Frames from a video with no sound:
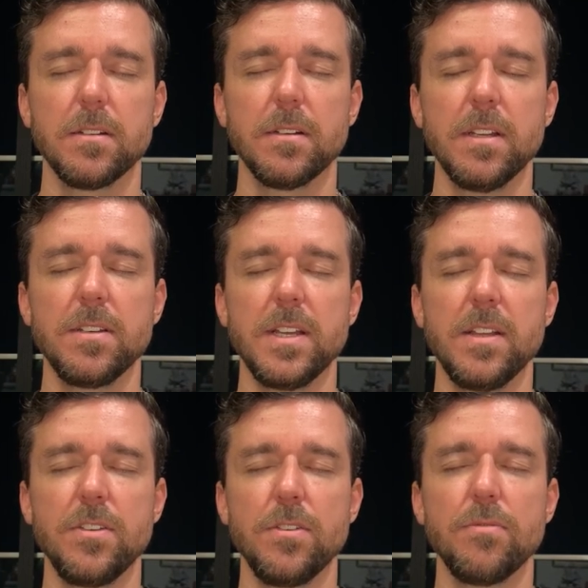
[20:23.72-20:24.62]

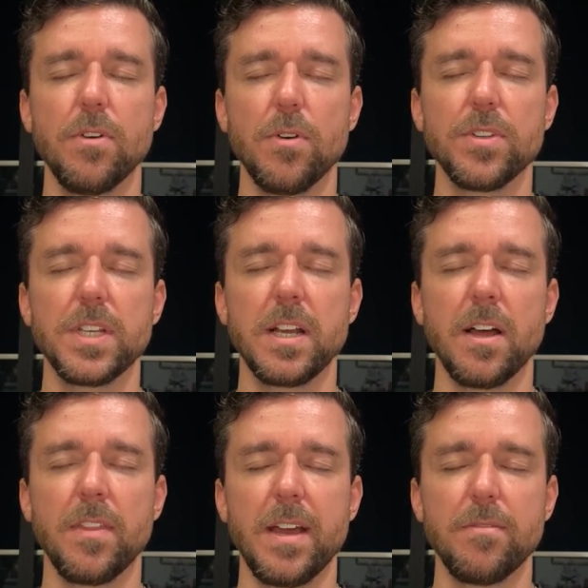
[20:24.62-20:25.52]
Continue focusing
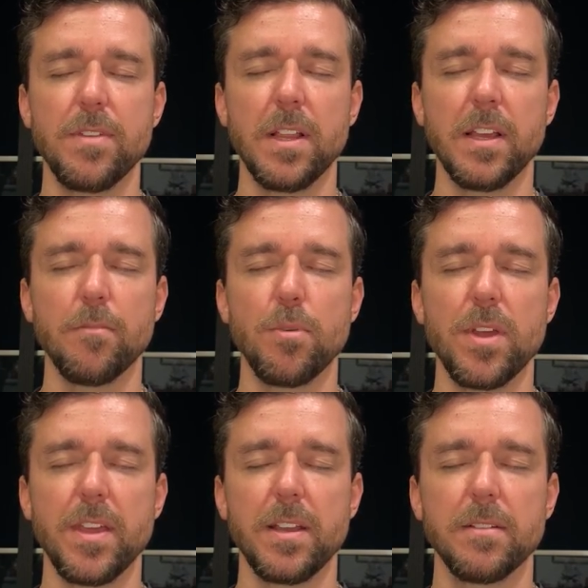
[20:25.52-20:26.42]
on that feeling of breathing.